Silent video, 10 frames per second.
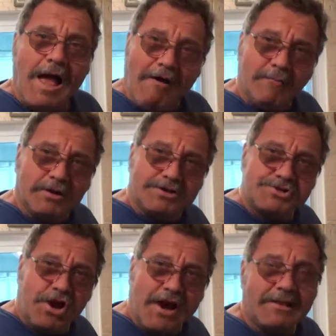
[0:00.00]
have them on the
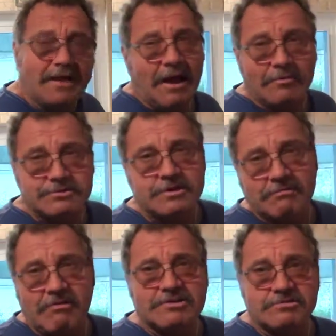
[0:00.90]
side like I was
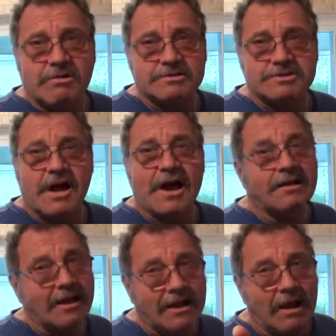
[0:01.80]
restaurant
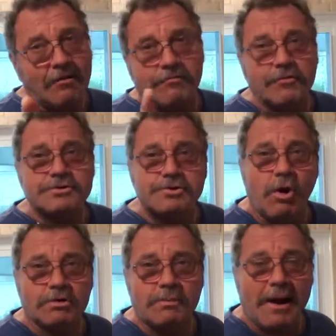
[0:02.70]
style, like I've always
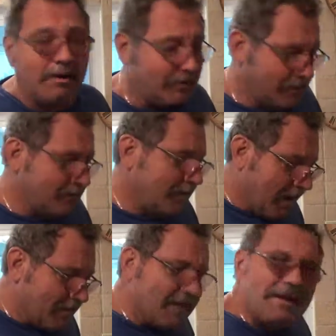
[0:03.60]
talked about,
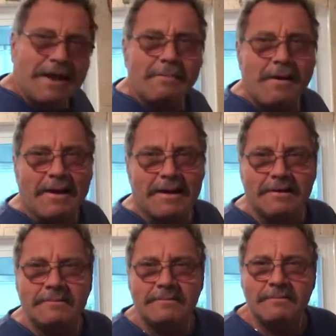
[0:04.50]
and then add it back
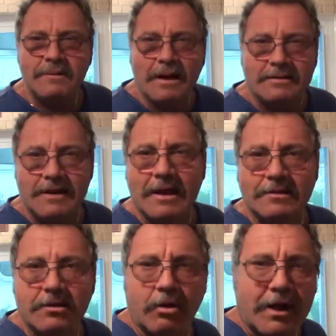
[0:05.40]
in at the end,